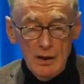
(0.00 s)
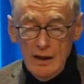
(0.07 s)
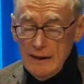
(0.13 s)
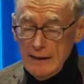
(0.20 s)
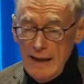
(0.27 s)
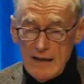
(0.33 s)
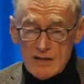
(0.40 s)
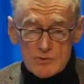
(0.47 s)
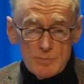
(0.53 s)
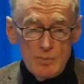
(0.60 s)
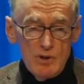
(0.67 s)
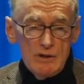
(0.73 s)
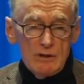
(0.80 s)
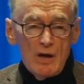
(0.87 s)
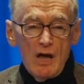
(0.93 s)
It has
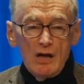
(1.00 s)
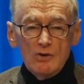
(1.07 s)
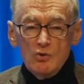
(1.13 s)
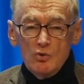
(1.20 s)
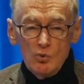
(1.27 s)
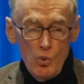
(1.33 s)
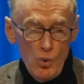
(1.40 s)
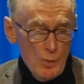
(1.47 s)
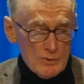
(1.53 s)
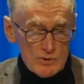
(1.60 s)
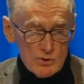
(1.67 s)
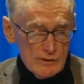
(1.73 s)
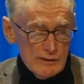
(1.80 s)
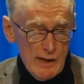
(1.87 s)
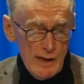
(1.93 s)
been
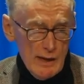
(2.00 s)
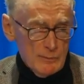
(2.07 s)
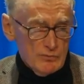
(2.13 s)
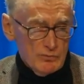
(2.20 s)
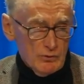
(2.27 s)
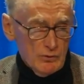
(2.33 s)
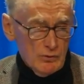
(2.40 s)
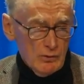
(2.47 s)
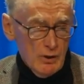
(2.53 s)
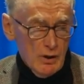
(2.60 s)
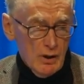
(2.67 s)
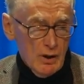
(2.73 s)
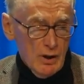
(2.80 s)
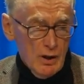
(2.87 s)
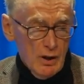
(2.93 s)
enormously harmful
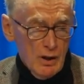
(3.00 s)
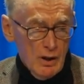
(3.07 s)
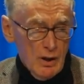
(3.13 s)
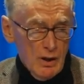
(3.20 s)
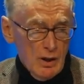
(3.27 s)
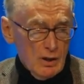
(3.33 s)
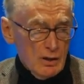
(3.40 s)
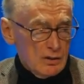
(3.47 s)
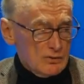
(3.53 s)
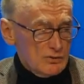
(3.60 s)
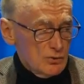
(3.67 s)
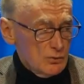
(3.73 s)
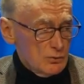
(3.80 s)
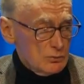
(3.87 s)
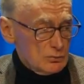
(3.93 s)

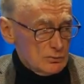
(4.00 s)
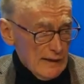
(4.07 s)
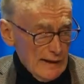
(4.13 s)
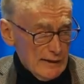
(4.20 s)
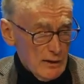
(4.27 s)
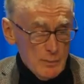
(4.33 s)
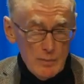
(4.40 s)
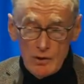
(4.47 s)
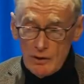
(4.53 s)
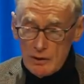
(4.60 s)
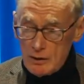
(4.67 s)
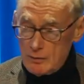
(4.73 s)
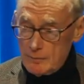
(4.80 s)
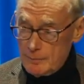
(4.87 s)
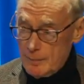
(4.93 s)
to Latin
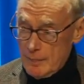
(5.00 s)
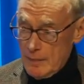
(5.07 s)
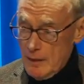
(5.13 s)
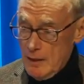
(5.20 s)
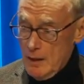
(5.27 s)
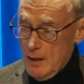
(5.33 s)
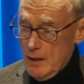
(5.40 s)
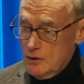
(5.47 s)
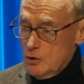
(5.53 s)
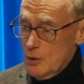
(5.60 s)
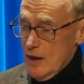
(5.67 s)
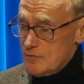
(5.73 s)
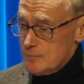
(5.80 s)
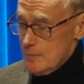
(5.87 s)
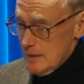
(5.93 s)
America. You
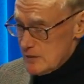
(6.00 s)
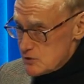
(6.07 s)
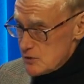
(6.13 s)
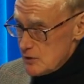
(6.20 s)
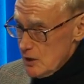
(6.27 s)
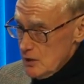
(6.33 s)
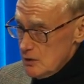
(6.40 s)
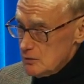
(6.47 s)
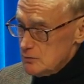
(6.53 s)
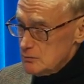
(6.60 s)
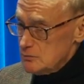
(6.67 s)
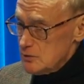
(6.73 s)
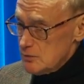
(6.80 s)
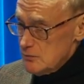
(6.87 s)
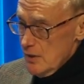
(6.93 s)
have Mexico
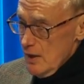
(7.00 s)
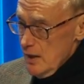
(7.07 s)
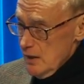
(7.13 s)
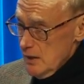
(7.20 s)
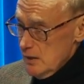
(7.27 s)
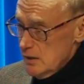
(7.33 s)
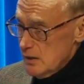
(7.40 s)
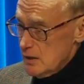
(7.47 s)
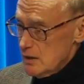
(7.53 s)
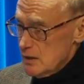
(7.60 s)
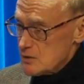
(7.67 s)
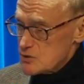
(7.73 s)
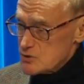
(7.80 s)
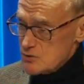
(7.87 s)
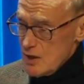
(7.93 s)
today,
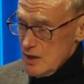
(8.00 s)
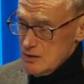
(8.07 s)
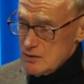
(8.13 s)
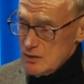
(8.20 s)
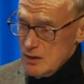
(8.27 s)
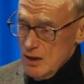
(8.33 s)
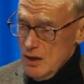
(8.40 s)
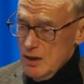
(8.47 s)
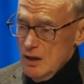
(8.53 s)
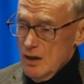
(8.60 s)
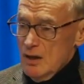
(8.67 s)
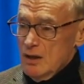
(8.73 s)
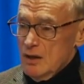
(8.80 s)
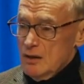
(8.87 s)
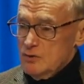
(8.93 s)
a state
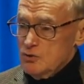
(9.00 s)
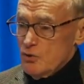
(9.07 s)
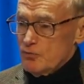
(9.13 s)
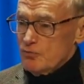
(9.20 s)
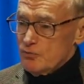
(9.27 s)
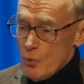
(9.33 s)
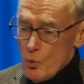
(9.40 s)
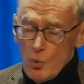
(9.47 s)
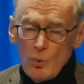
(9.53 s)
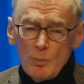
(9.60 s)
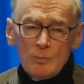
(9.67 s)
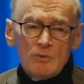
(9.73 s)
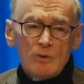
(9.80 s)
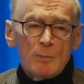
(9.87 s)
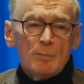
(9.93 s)

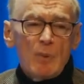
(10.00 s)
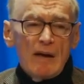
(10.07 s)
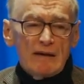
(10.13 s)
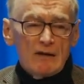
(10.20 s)
deformed by